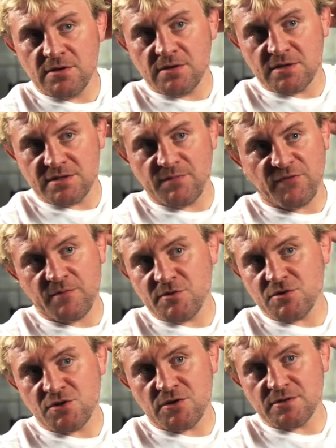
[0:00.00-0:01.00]
because I'm from New
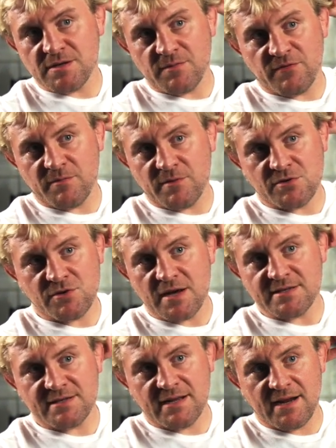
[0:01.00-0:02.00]
Jersey, I'm from the
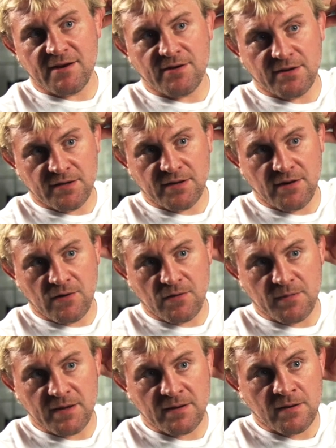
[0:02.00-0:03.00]
tri-state area, you know what I
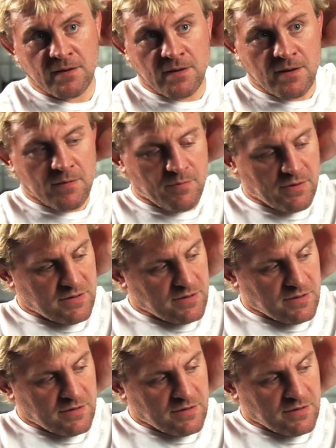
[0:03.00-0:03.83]
mean? But